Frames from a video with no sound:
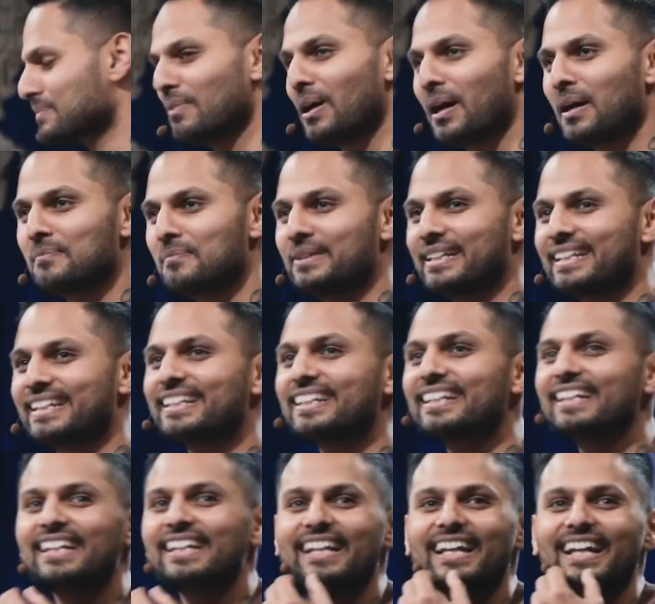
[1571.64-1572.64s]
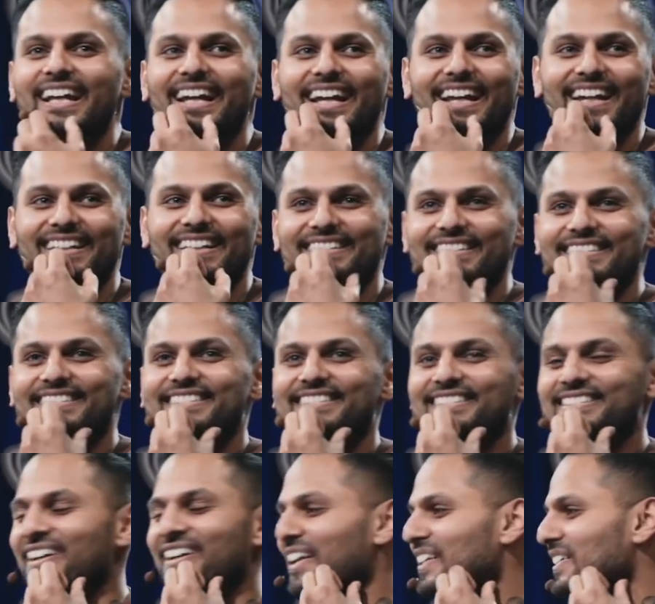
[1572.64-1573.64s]
mom, and it just
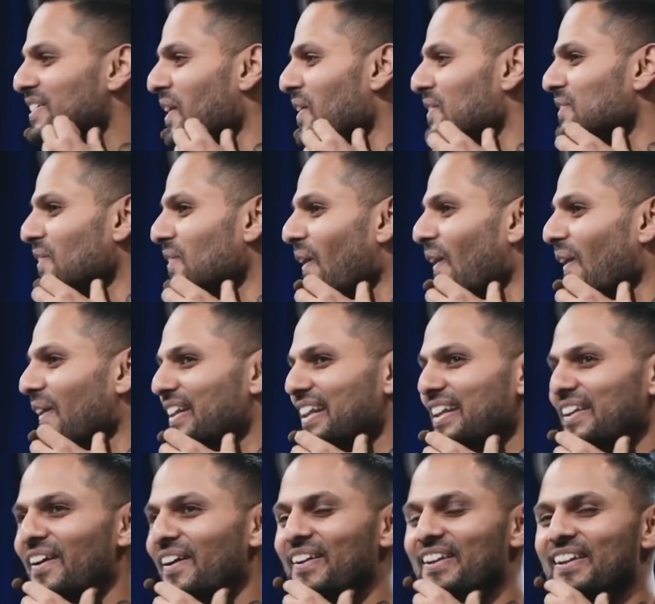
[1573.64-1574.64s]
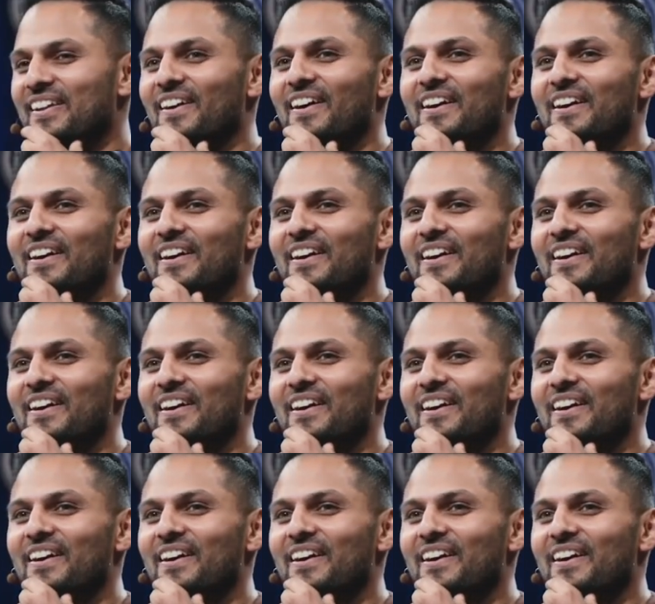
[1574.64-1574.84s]
kind of goes on and on and